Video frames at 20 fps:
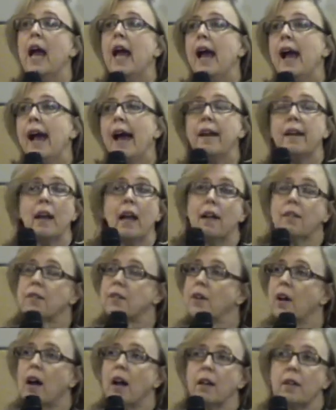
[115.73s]
And
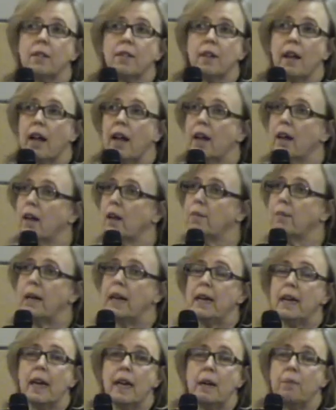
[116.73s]
it's not saying um,
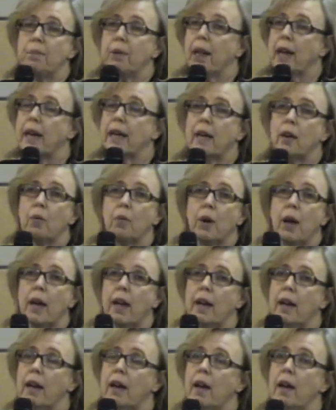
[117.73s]
in any blanket
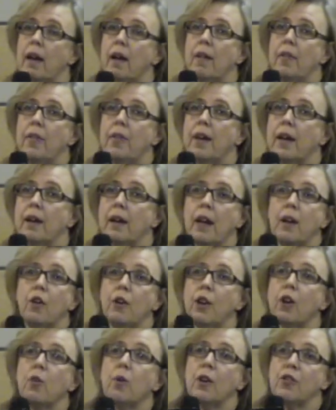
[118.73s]
way that, I know
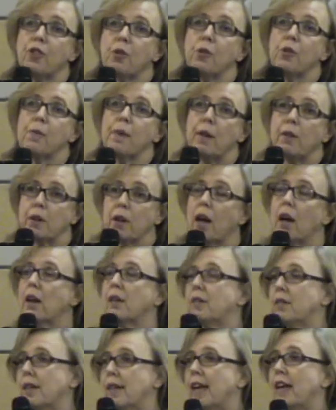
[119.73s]
your question was about
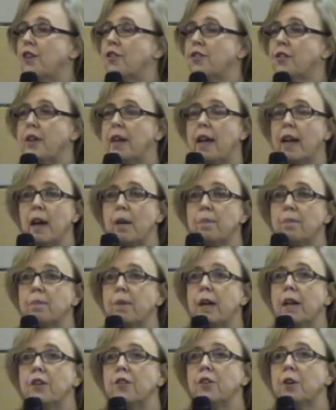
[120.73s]
non-THC hemp,
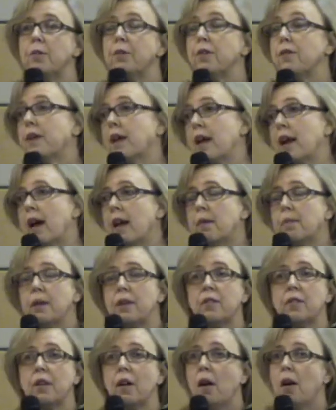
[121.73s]
but in terms of
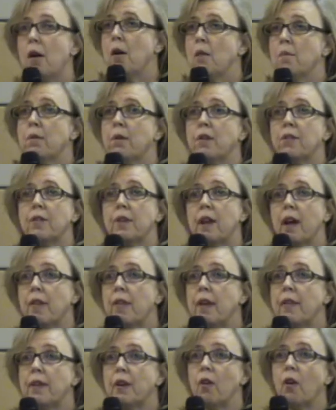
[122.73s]
cannabis, personally I
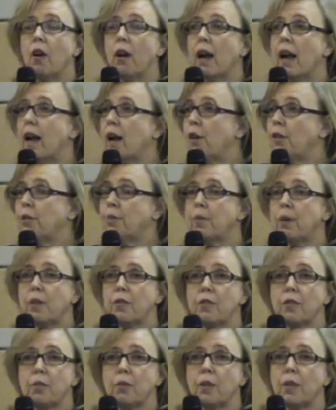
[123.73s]
think there are health
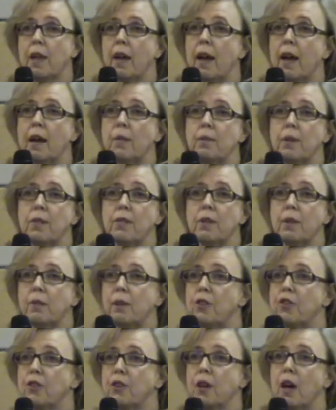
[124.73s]
risks with cannabis and
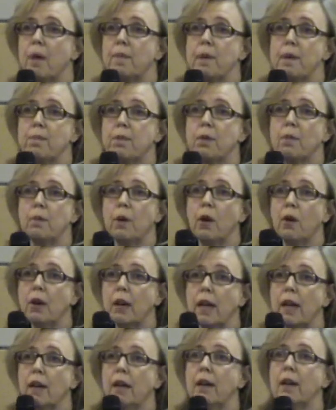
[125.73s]
we should not be
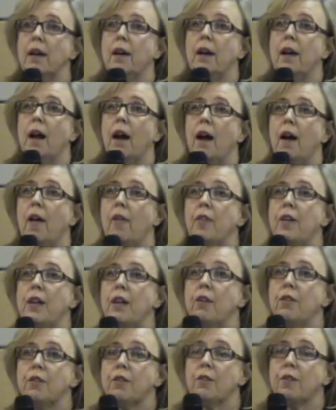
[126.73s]
promoting uh, the
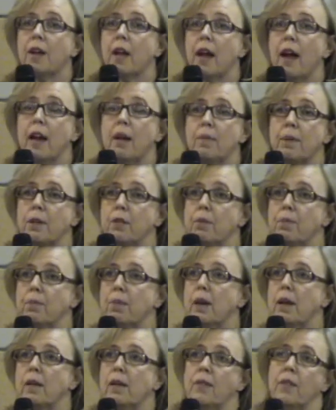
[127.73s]
use of cannabis.
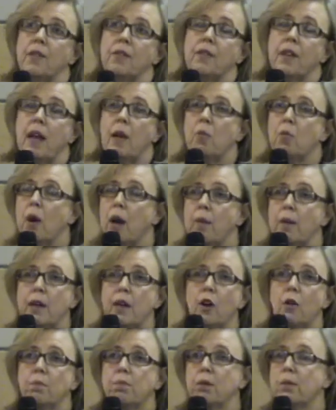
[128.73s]
But in the same way, we
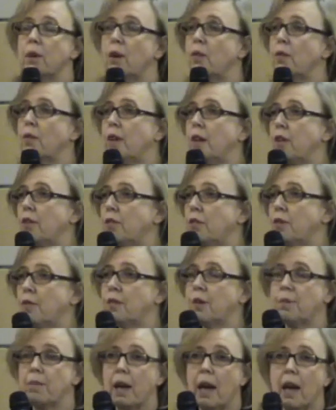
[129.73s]
don't promote the use
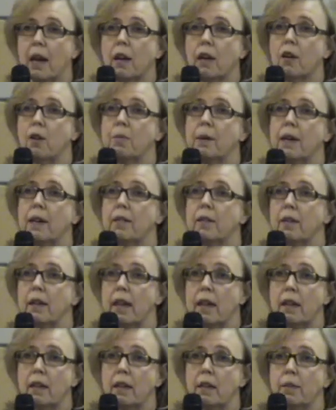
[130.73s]
of tobacco, but it's
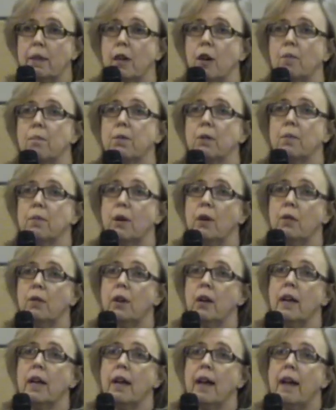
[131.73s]
legal, and we don't
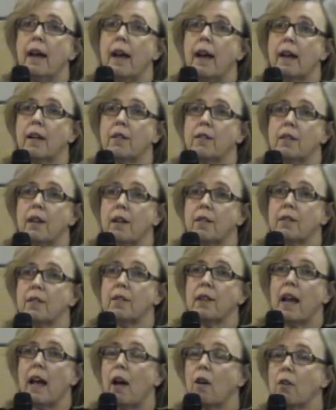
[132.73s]
promote
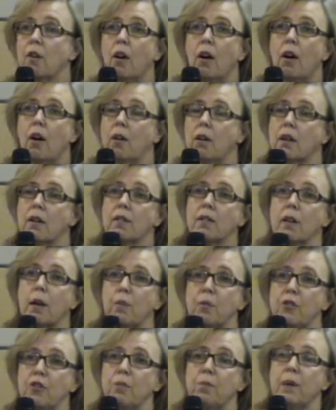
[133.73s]
excess alcohol
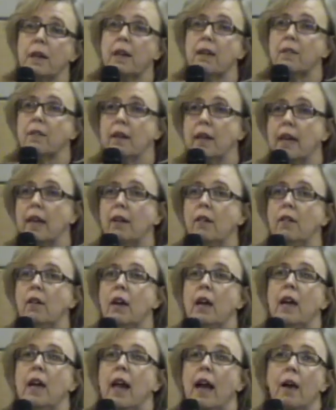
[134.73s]
consumption, but it's
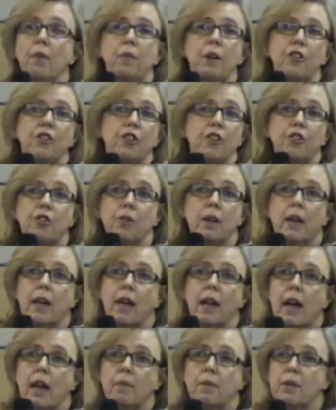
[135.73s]
legal, and we should treat
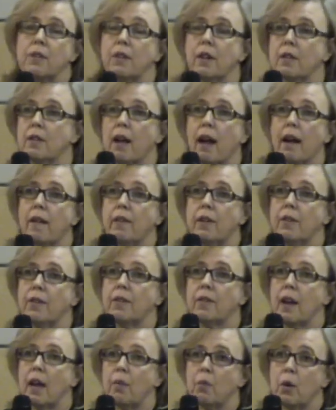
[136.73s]
cannabis exactly the
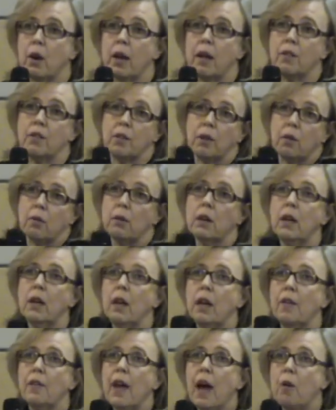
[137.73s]
same way. So
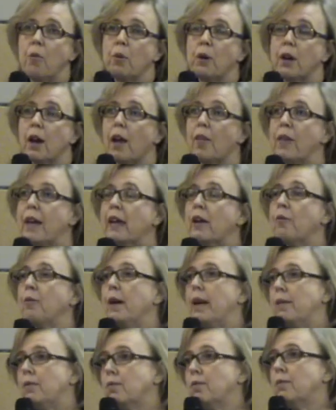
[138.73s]
that would, I think if
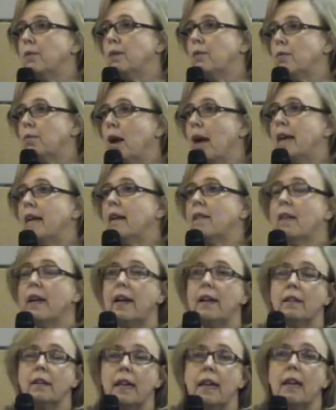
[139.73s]
we
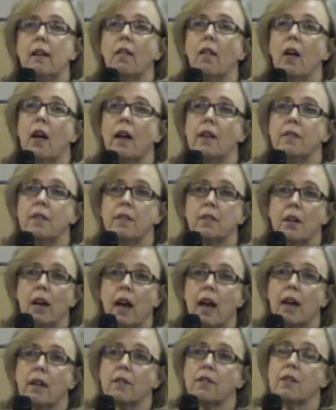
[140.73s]
regulate, legalize, and
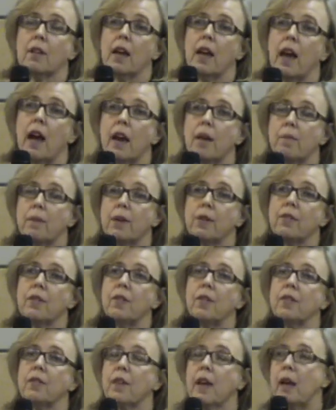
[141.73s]
tax cannabis
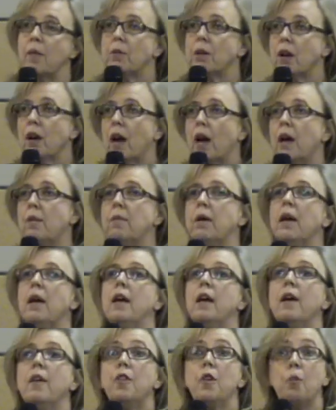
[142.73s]
at the same time
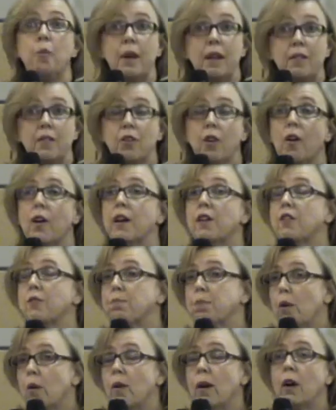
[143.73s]
that we start
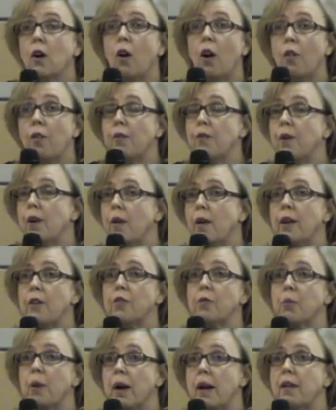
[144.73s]
exploring all the
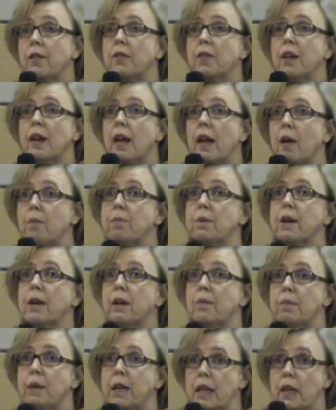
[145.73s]
various ways that hemp
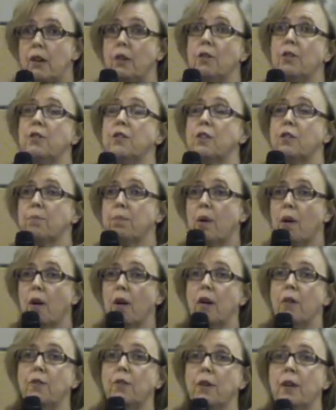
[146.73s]
can be used as
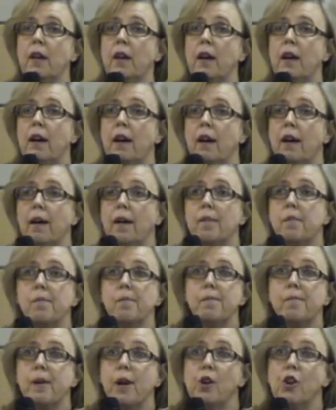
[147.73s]
part of um,
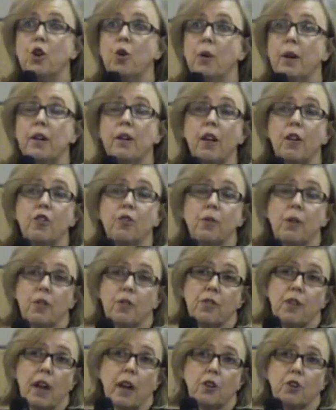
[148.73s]
a new industrial
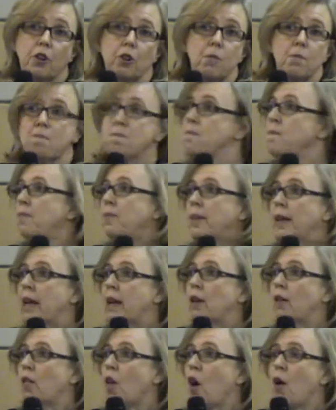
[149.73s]
sector,
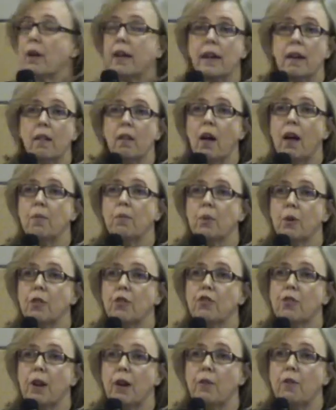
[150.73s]
it'll all get a lot more
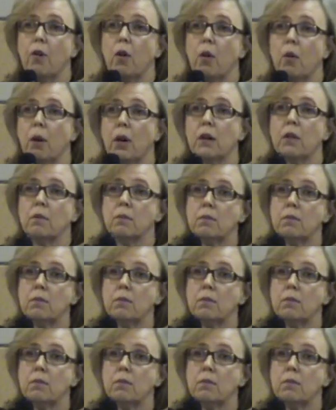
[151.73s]
straightforward.